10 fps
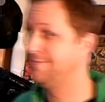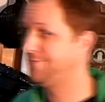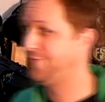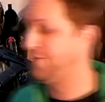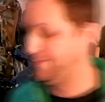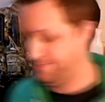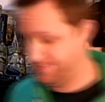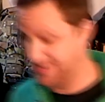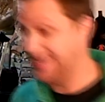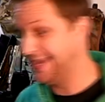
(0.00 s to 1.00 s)
from
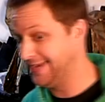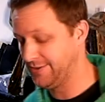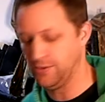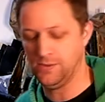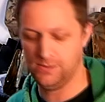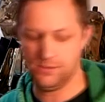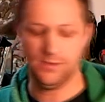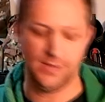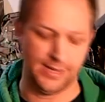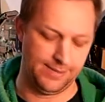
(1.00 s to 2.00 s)
PE at all,
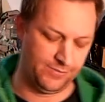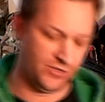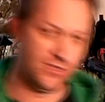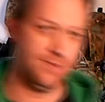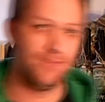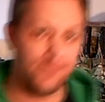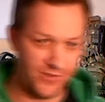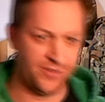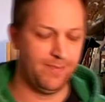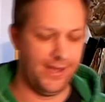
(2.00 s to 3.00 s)
just a
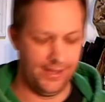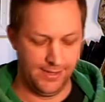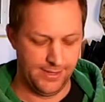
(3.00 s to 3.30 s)
player.